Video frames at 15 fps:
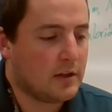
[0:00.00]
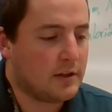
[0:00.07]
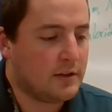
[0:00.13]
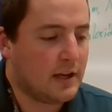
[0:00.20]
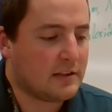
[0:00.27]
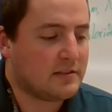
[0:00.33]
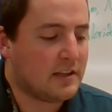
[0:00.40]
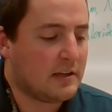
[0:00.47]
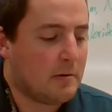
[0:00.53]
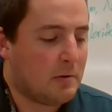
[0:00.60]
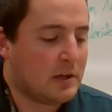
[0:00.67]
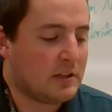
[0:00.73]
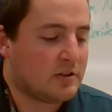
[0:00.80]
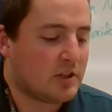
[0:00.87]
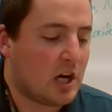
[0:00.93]
Next thing I
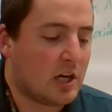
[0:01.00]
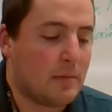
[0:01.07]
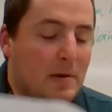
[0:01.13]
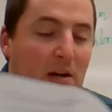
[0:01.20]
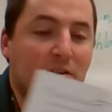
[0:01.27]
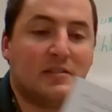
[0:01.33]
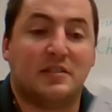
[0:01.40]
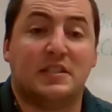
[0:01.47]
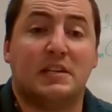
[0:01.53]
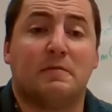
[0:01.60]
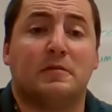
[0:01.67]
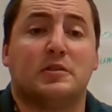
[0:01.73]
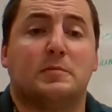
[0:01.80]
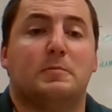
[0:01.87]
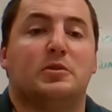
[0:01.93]
want to talk about is the
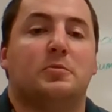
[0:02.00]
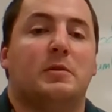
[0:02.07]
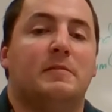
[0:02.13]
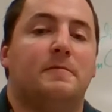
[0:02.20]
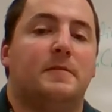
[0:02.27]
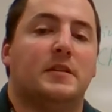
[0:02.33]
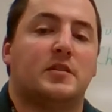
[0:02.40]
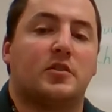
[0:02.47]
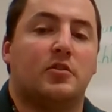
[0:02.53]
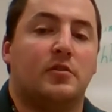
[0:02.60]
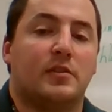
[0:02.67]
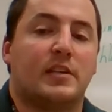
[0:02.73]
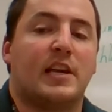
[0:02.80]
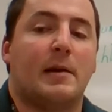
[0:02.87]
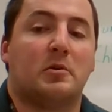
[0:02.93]
difference between physical
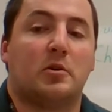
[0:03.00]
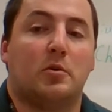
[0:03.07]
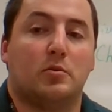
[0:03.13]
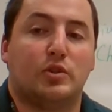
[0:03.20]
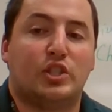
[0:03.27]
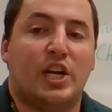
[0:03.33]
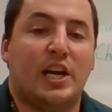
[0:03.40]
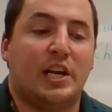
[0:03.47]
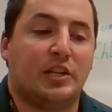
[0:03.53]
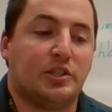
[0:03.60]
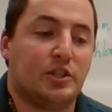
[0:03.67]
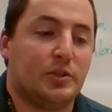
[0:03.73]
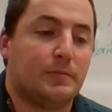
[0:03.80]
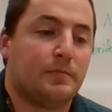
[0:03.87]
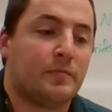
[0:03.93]
and chemical
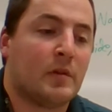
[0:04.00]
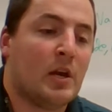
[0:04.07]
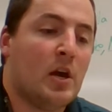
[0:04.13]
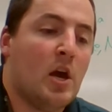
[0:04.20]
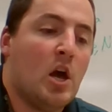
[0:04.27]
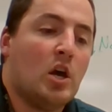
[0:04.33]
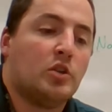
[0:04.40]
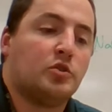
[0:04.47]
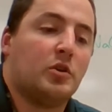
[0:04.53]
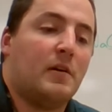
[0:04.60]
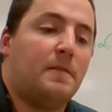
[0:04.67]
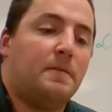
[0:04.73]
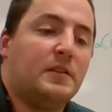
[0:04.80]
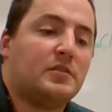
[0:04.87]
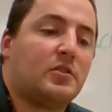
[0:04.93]
change. So
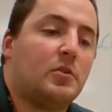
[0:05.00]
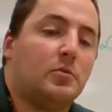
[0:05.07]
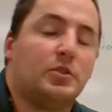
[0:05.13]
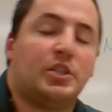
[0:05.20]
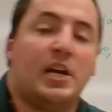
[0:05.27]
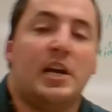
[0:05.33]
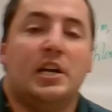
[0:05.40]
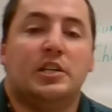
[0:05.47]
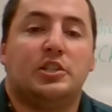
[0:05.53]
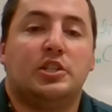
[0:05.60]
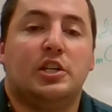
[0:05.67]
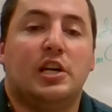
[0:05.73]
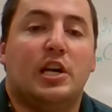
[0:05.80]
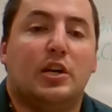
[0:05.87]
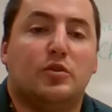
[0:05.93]
a physical
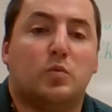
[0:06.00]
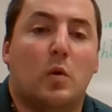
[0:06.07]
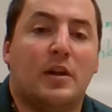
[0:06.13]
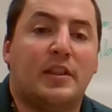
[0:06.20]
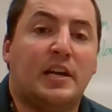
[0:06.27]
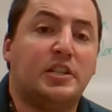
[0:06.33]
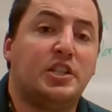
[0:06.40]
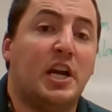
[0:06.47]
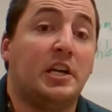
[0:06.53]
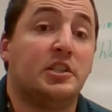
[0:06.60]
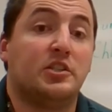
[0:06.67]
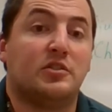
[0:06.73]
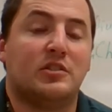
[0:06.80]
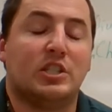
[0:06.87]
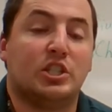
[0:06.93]
change is one that
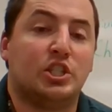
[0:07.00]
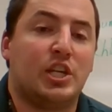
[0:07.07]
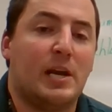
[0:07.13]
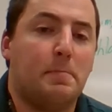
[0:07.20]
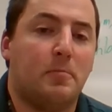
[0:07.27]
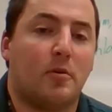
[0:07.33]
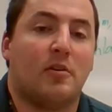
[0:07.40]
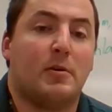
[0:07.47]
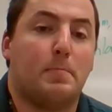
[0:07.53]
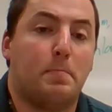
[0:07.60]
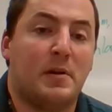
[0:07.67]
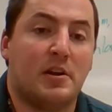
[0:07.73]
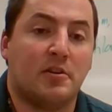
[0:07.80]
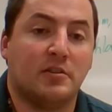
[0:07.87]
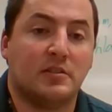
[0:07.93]
changes the shape or
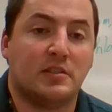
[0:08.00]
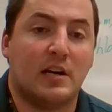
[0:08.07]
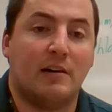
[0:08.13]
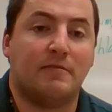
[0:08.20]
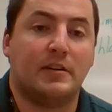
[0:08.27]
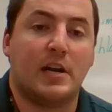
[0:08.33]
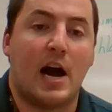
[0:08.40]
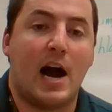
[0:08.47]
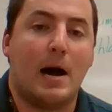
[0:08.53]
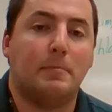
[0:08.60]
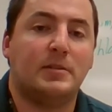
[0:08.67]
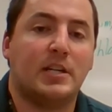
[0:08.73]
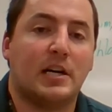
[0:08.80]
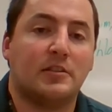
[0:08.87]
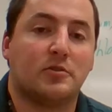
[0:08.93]
appearance of an
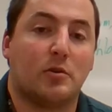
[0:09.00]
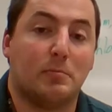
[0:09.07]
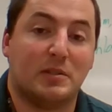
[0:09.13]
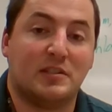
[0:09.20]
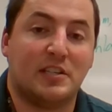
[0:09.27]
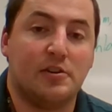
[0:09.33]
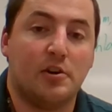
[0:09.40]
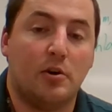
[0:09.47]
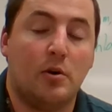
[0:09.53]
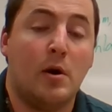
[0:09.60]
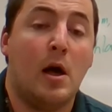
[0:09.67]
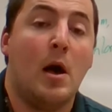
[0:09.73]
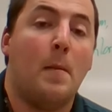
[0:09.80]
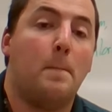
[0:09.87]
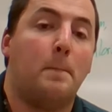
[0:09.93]
object or
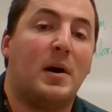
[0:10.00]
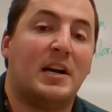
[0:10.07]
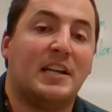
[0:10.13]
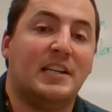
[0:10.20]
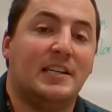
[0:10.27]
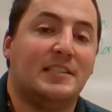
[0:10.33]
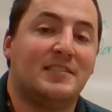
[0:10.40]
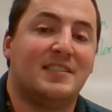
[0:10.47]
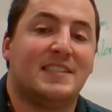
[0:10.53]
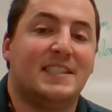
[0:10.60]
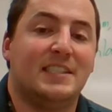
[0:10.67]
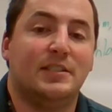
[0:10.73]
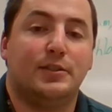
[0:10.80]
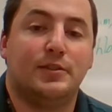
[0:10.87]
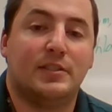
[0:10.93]
material, but it is
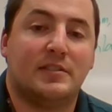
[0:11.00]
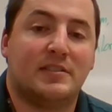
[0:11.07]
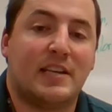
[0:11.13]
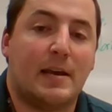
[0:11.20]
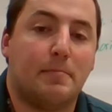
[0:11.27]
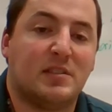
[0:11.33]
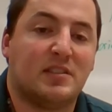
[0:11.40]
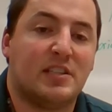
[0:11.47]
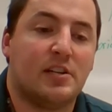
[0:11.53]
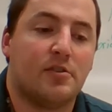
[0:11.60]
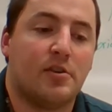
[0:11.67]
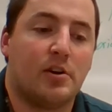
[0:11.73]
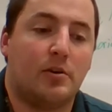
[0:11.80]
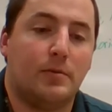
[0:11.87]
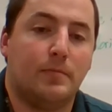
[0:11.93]
still the same
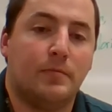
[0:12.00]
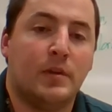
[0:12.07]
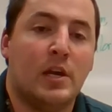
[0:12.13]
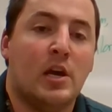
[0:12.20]
material.